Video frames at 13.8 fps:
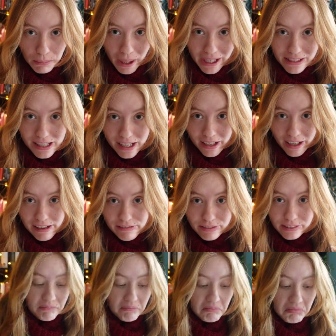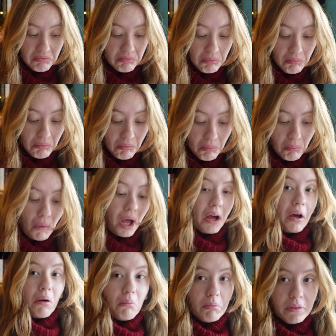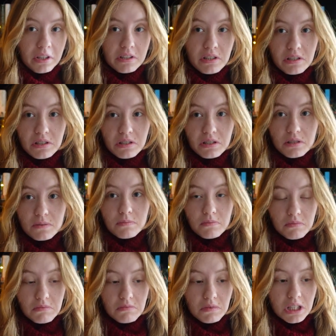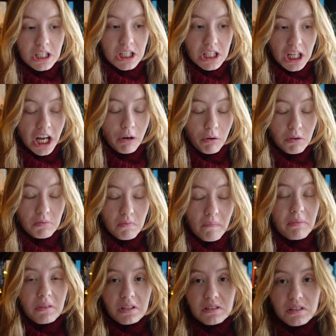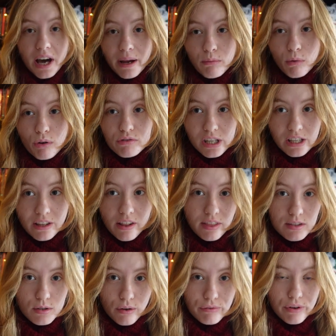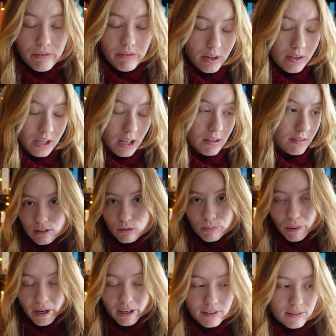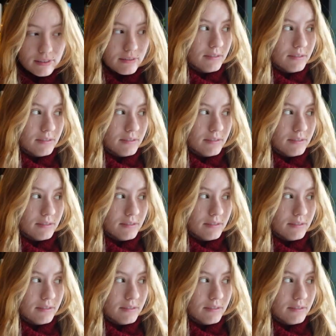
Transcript: in my entire life. This is... It's staying on. I'm not taking this off ever again. Goodbye.